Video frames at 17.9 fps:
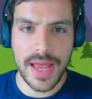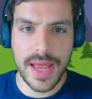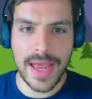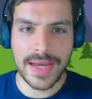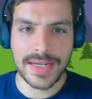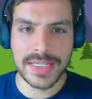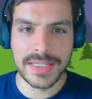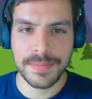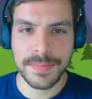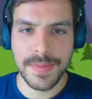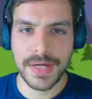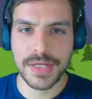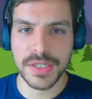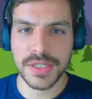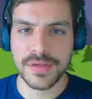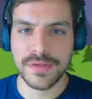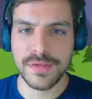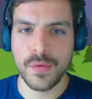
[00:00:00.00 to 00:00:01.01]
x
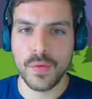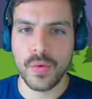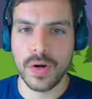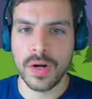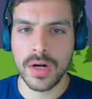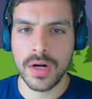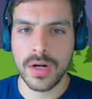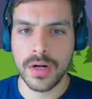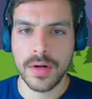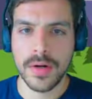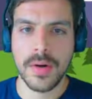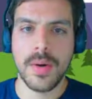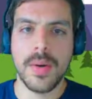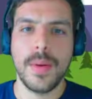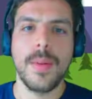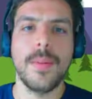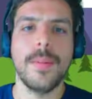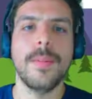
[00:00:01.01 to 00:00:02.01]
minus 4
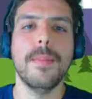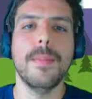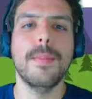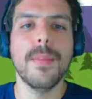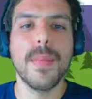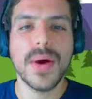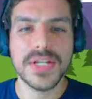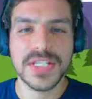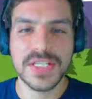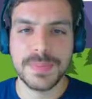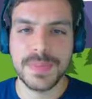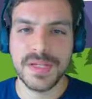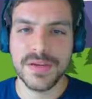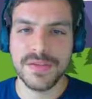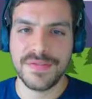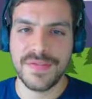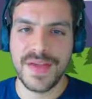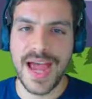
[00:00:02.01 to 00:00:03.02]
must
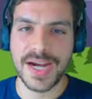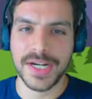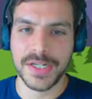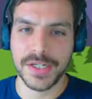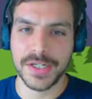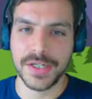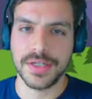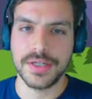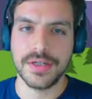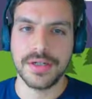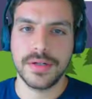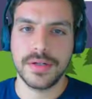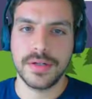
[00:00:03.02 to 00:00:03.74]
be a factor